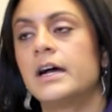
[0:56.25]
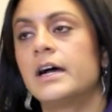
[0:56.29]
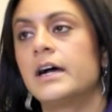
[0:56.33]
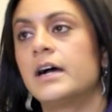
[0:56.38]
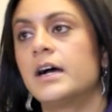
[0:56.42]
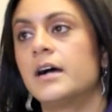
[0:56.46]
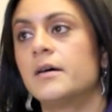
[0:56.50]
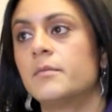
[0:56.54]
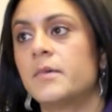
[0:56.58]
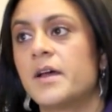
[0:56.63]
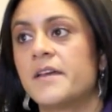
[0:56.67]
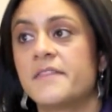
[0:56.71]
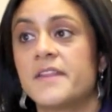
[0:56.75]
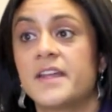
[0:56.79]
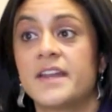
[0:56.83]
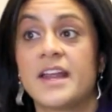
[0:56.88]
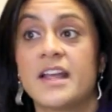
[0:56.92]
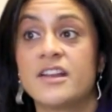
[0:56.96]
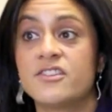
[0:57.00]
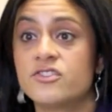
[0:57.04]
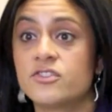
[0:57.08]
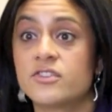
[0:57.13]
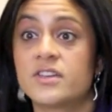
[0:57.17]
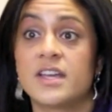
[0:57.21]
and that
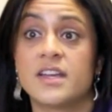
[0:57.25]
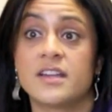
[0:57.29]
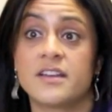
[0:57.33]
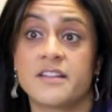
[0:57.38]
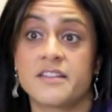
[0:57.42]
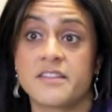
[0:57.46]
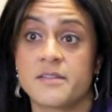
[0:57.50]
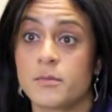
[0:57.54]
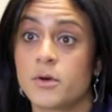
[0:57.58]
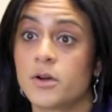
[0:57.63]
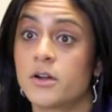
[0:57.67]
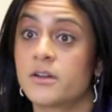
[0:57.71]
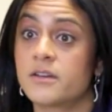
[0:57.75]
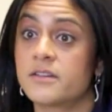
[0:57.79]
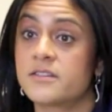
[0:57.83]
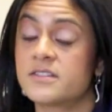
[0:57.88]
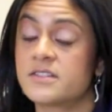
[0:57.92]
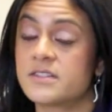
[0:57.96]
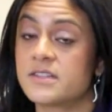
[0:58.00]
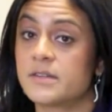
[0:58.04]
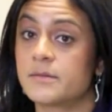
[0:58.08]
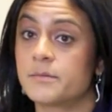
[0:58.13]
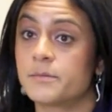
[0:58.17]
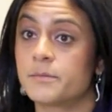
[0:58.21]
educated,
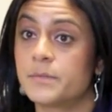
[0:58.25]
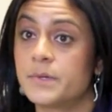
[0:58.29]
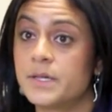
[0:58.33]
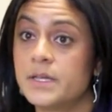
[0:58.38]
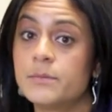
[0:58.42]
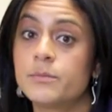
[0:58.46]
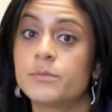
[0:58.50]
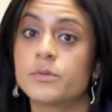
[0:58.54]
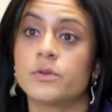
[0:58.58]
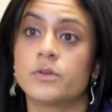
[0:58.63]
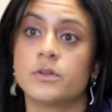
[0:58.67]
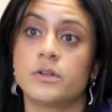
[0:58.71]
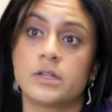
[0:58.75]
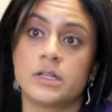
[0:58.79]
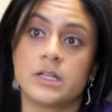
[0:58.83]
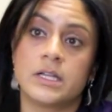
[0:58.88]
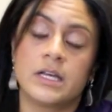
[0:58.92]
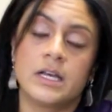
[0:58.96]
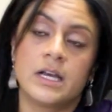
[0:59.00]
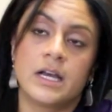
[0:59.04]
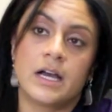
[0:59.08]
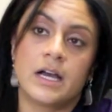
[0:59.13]
smart people